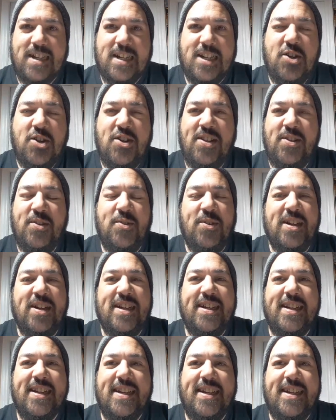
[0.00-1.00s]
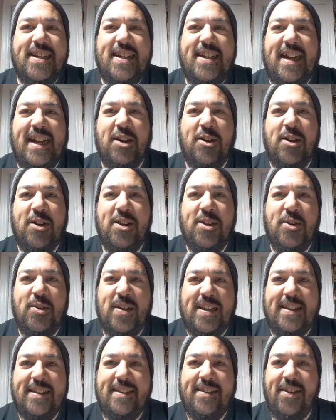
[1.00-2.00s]
couldn't do it. I couldn't do
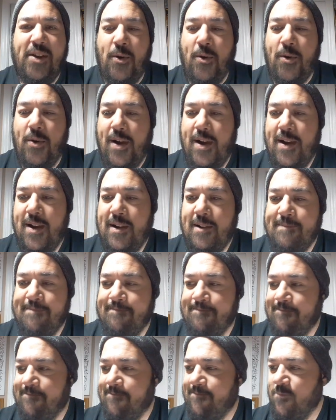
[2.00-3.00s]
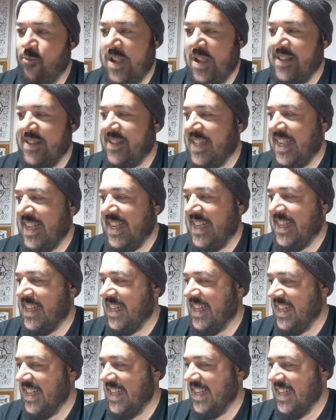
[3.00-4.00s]
it. So Wednesday,
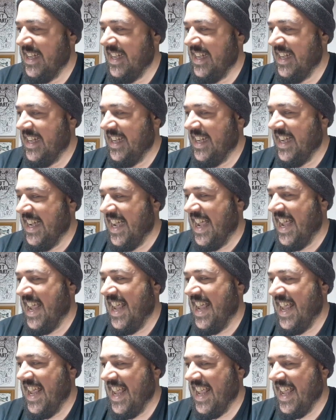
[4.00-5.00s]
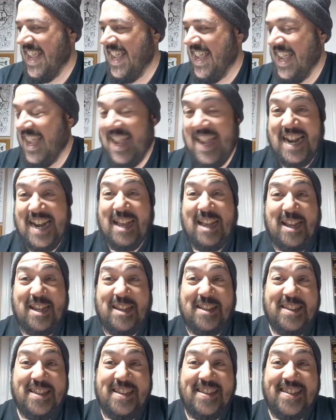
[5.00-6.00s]

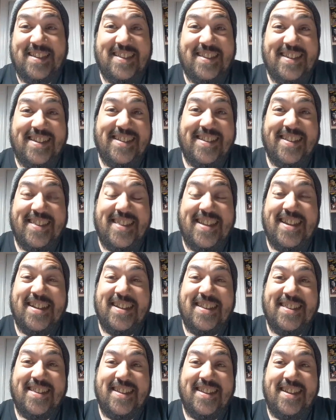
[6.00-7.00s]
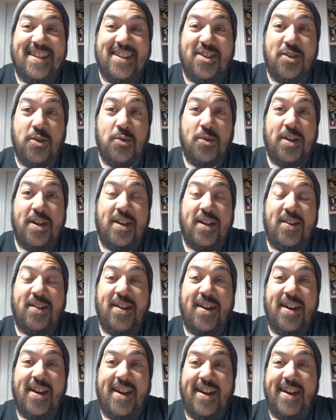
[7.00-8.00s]
and this is the thing. It's so killer
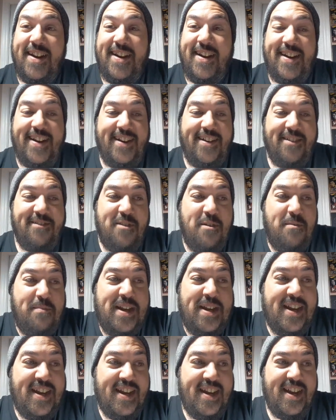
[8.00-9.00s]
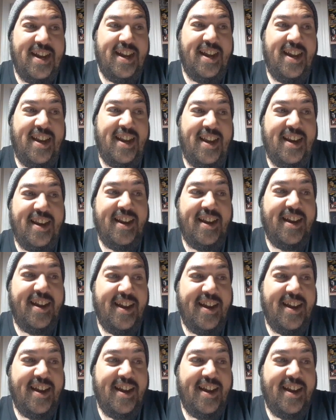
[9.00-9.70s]
for me, and